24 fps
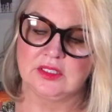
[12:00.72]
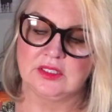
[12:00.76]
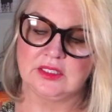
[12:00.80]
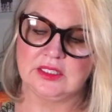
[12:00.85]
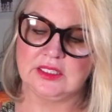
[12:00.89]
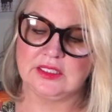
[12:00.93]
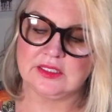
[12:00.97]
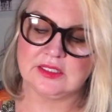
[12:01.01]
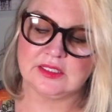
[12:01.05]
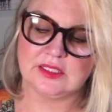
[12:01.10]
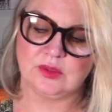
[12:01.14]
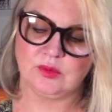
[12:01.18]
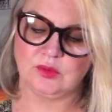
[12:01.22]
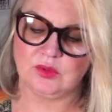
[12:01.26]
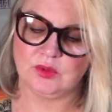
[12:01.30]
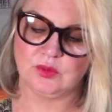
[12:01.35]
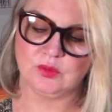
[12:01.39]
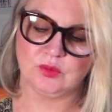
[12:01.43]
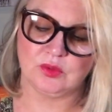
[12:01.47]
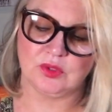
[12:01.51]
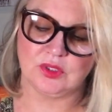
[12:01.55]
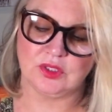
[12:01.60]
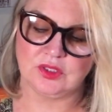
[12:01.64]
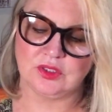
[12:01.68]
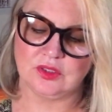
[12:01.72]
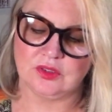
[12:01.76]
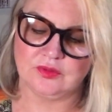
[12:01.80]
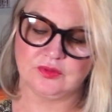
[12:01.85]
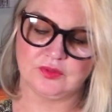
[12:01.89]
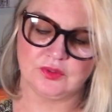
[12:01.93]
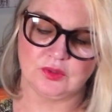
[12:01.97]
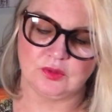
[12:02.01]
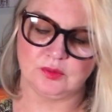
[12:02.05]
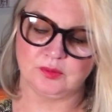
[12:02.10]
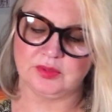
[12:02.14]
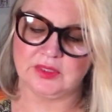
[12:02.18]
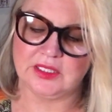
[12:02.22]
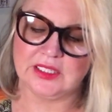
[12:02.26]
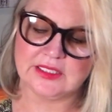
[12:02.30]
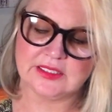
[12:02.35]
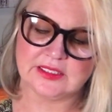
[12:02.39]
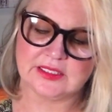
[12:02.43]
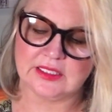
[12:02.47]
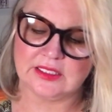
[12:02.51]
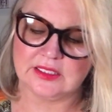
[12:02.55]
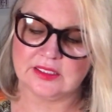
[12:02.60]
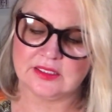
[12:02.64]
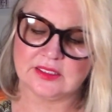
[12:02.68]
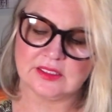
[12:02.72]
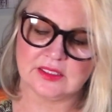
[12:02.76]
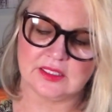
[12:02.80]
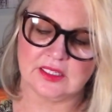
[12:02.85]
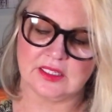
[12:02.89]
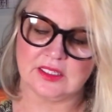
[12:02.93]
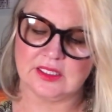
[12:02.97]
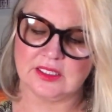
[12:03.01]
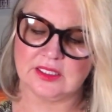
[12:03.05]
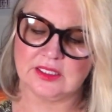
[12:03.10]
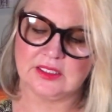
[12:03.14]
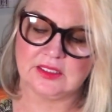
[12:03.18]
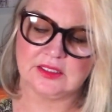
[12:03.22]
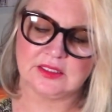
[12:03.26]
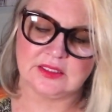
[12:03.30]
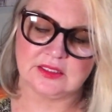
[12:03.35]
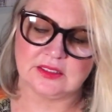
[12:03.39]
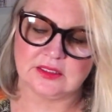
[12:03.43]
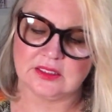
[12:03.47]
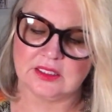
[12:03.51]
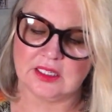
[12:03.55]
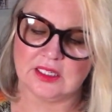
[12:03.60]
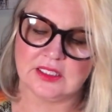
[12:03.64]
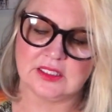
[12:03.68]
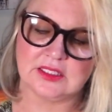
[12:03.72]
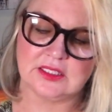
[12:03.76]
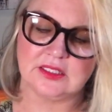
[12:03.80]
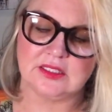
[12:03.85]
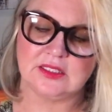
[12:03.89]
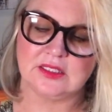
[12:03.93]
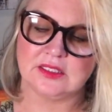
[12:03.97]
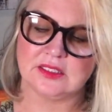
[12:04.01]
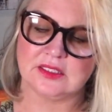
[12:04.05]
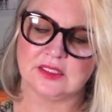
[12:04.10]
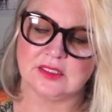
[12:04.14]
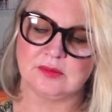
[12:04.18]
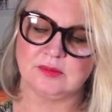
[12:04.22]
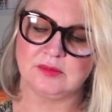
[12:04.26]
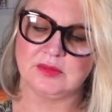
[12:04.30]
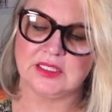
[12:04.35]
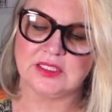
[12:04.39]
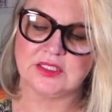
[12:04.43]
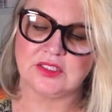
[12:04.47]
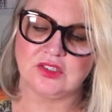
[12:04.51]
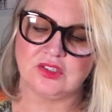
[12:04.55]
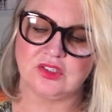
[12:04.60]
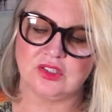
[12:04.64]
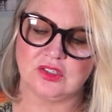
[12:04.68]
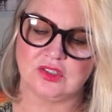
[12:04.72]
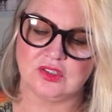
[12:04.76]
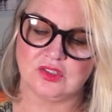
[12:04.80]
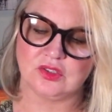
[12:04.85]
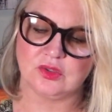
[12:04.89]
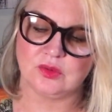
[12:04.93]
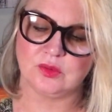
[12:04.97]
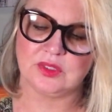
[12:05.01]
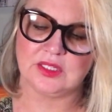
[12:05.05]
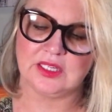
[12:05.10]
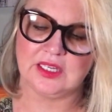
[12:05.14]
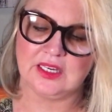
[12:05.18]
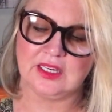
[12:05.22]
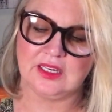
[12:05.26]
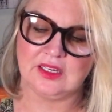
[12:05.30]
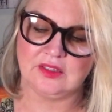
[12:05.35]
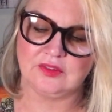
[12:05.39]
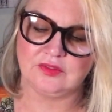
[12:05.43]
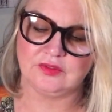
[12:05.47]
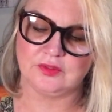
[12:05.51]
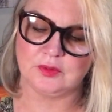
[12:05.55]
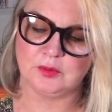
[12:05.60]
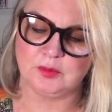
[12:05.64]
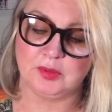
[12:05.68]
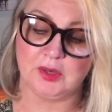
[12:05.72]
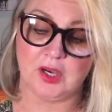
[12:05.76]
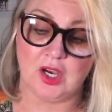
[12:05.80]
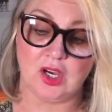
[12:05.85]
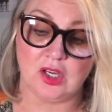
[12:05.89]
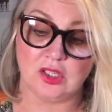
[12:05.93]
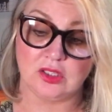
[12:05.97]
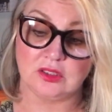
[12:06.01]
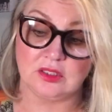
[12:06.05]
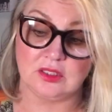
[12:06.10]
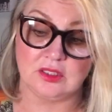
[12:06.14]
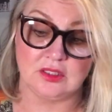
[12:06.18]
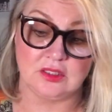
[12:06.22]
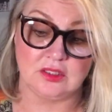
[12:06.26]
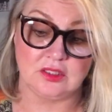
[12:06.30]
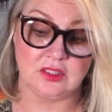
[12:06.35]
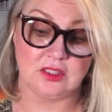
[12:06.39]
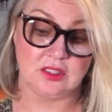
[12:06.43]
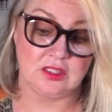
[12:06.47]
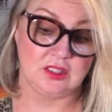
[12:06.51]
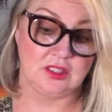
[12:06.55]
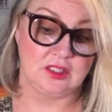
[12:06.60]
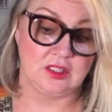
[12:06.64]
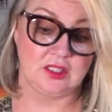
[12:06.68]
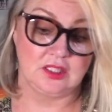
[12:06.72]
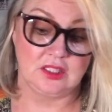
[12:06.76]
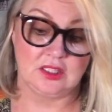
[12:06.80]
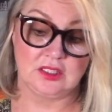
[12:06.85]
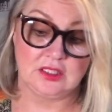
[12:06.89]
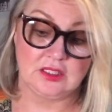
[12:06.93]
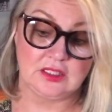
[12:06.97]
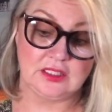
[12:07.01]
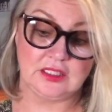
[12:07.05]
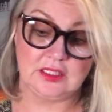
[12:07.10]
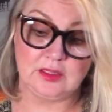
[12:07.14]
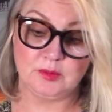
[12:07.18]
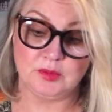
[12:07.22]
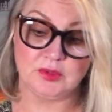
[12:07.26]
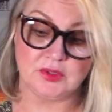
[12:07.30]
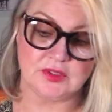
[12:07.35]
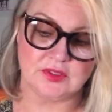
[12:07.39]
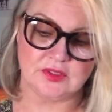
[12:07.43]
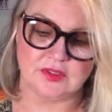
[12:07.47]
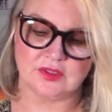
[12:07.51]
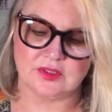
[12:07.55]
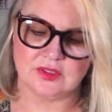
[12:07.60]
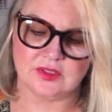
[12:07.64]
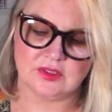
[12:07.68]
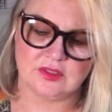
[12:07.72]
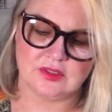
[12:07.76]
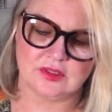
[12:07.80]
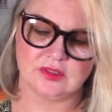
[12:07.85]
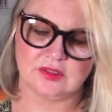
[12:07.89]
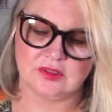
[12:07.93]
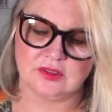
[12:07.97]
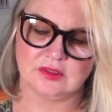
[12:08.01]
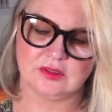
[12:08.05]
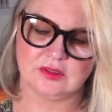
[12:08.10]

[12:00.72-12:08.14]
Let's see what wonderful blessings, guidance, and messages do we have for partnered Librans.